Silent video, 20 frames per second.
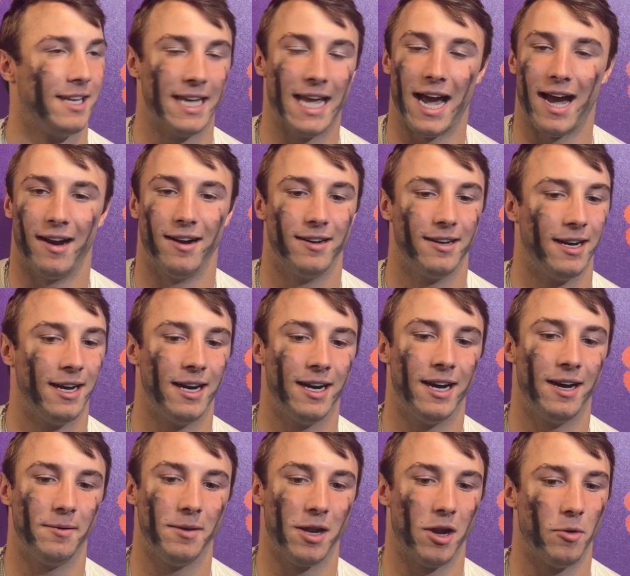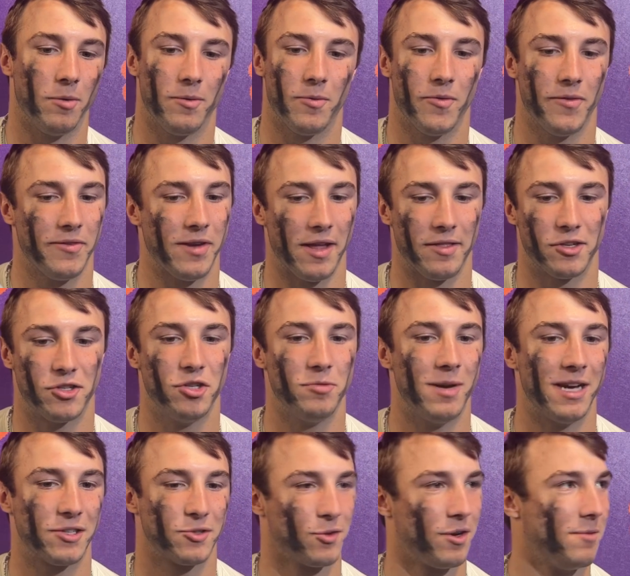Yeah, you know, we've got the two
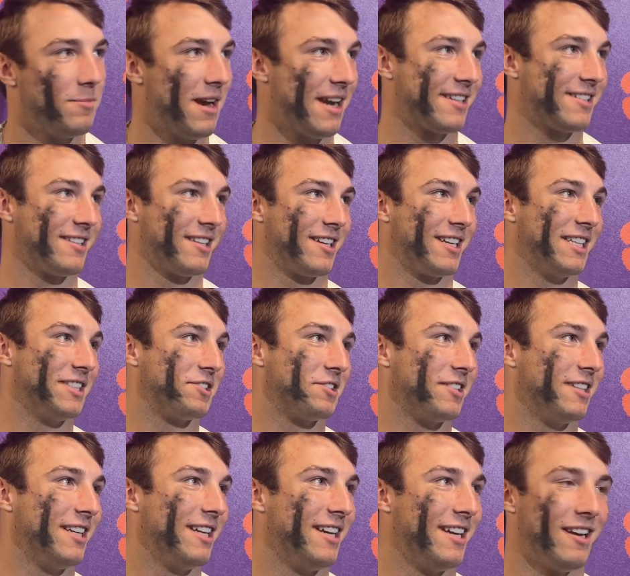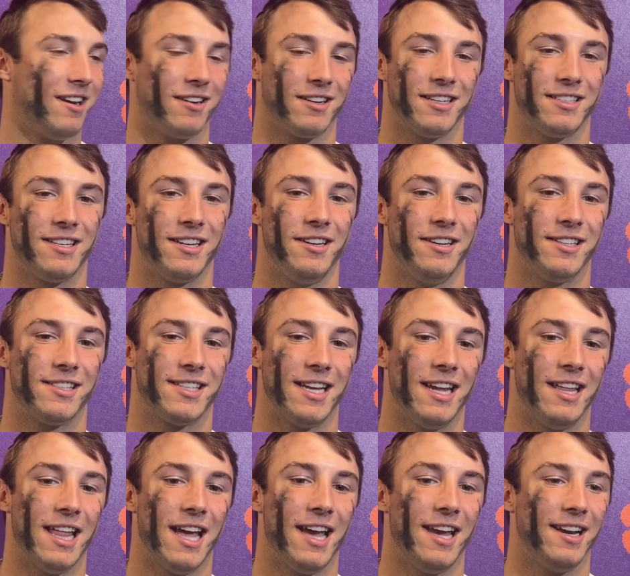best running backs in the country, and I'll continue to say
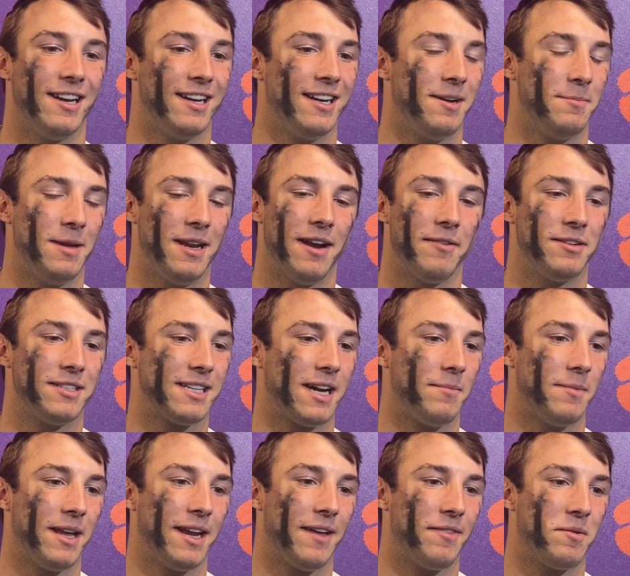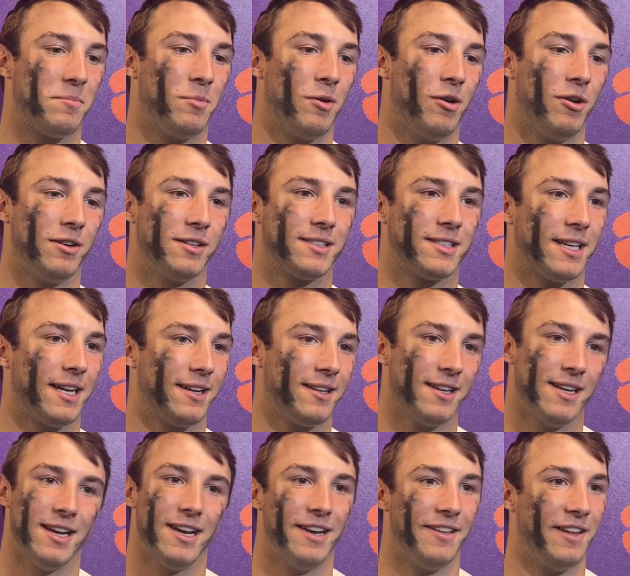that. I mean, every time they get the ball, it's like
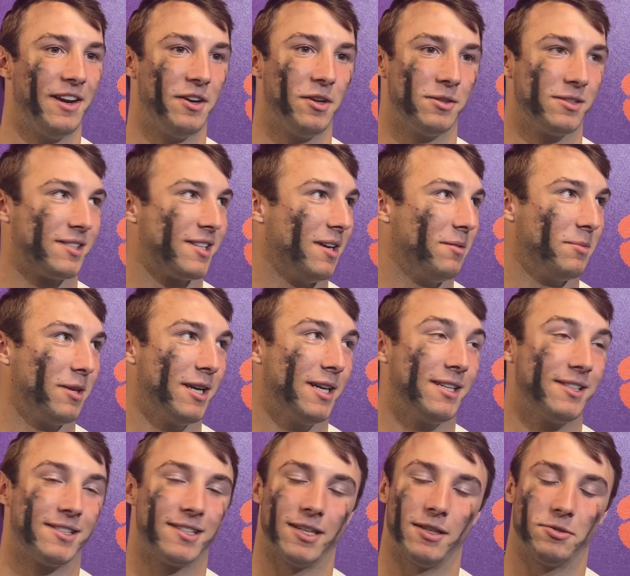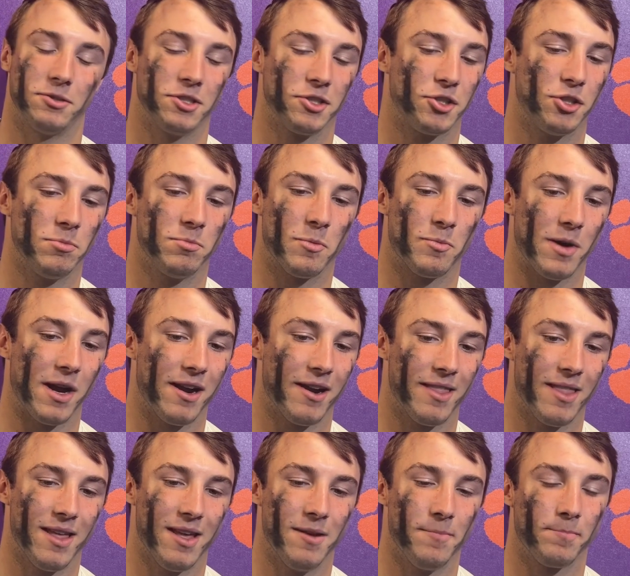they're doing something good. So just super proud of
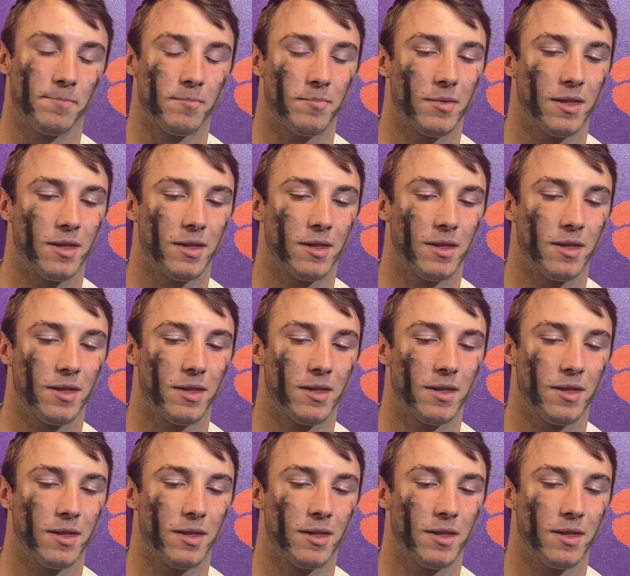them.